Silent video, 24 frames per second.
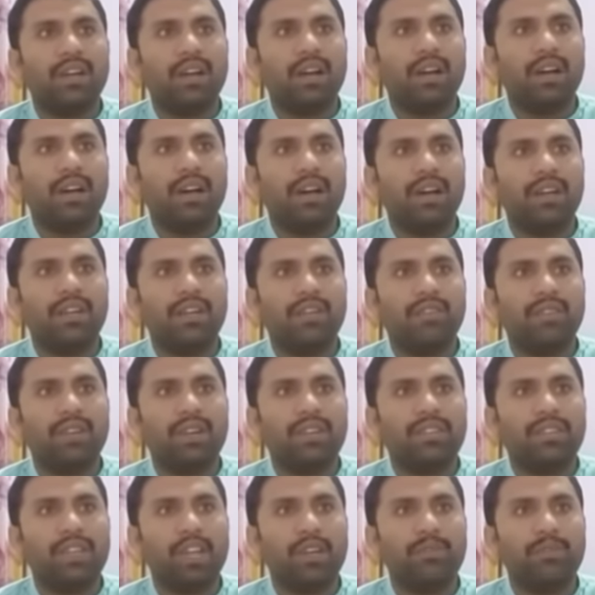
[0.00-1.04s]
Ahana
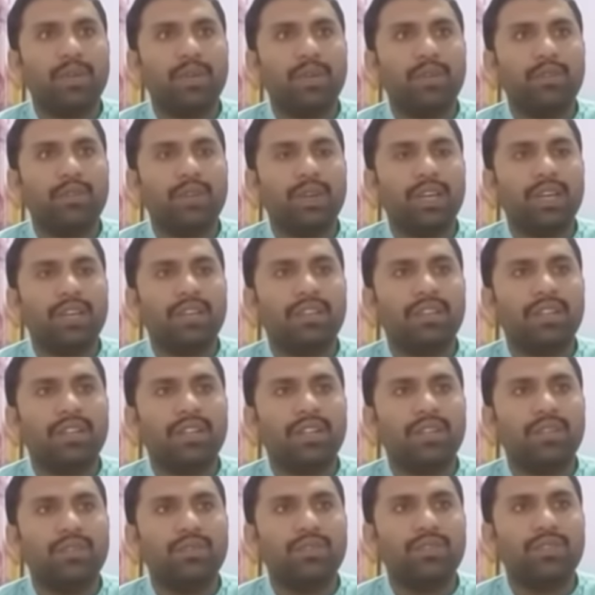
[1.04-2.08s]
was happy to hear the
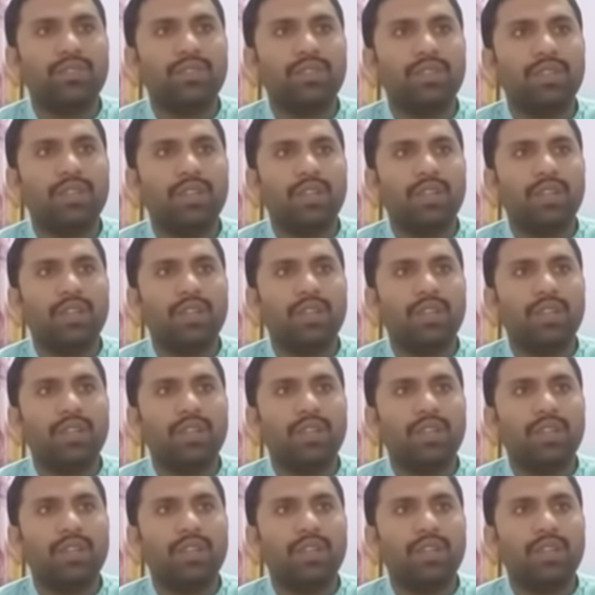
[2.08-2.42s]
news,